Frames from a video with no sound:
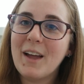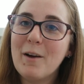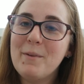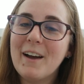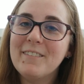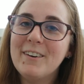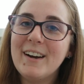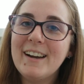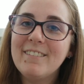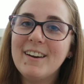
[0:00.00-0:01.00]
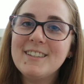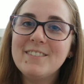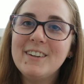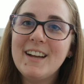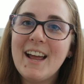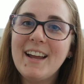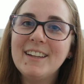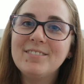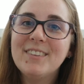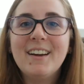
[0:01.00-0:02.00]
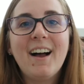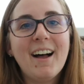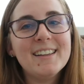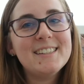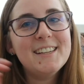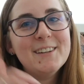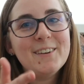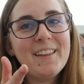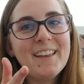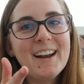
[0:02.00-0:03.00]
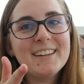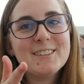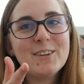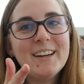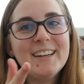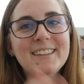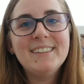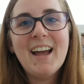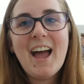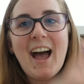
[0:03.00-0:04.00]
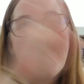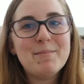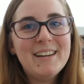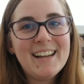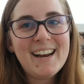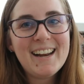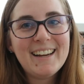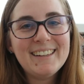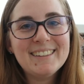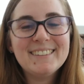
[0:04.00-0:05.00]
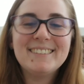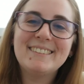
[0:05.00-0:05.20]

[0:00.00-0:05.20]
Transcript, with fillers: I hope you have a great rest of your day. I'll see you on the next one. Happy knitting!